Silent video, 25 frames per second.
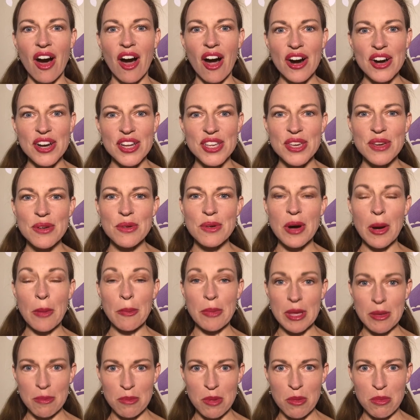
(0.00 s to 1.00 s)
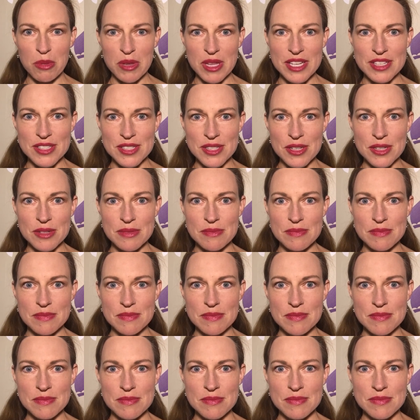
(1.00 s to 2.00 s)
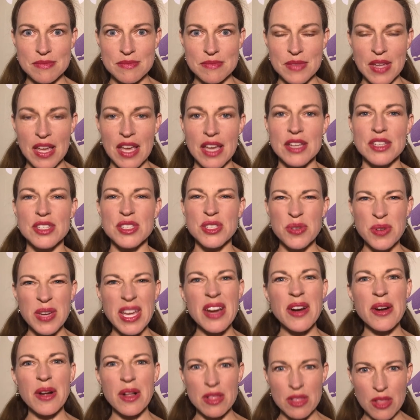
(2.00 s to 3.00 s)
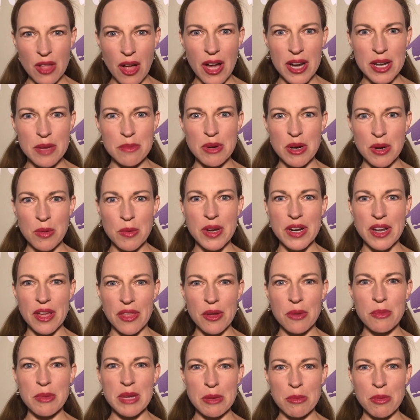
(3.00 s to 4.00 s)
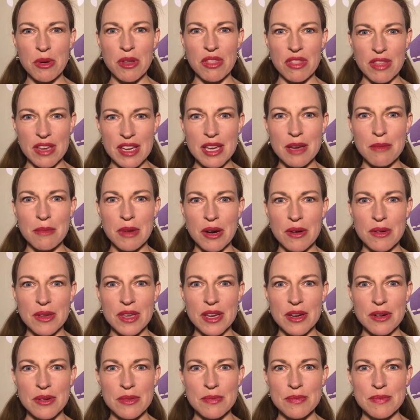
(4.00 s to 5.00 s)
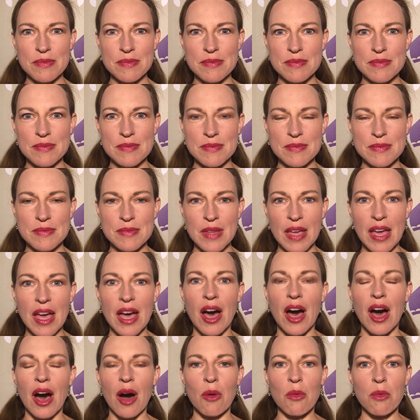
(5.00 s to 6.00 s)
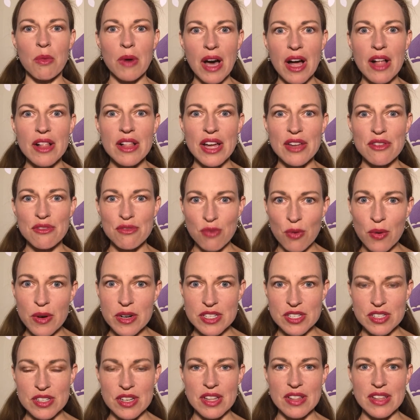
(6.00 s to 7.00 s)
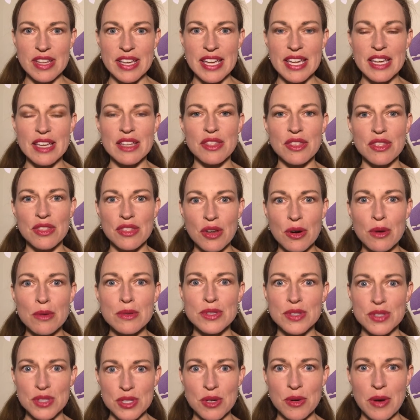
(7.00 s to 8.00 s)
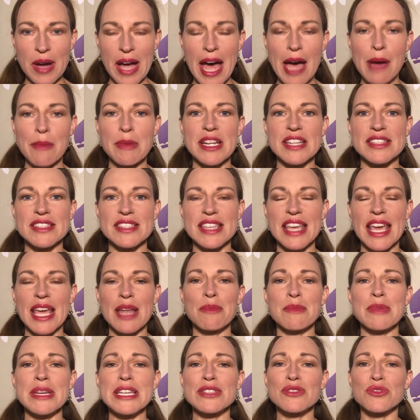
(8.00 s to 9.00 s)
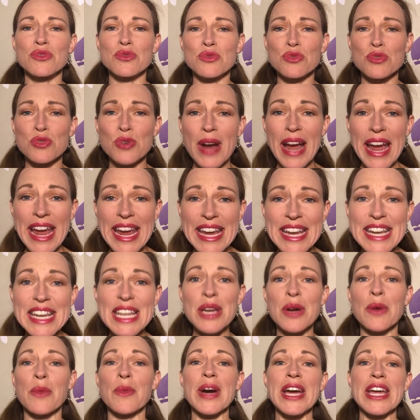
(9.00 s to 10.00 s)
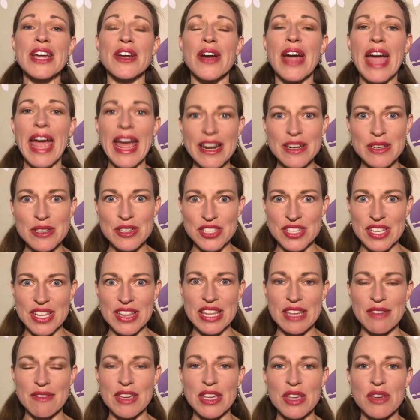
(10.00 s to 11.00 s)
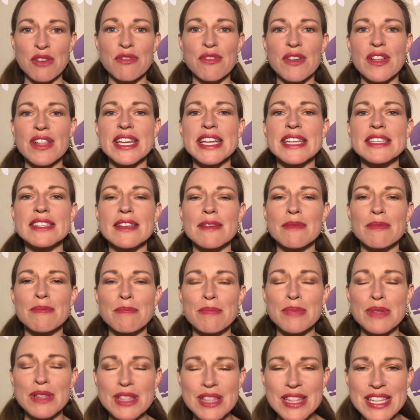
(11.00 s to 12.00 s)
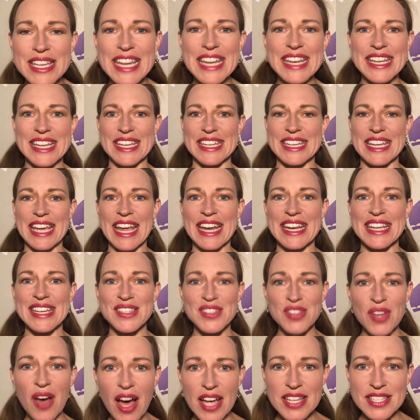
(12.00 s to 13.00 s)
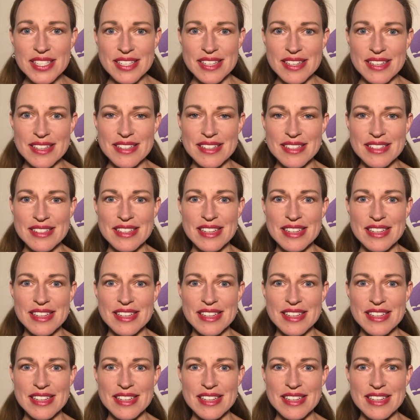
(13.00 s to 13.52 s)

Are you a people pleaser? Do you care a lot about what other people think about you? Well, unfortunately, those two habits can be draining away your energy, leaving you feeling depleted and exhausted.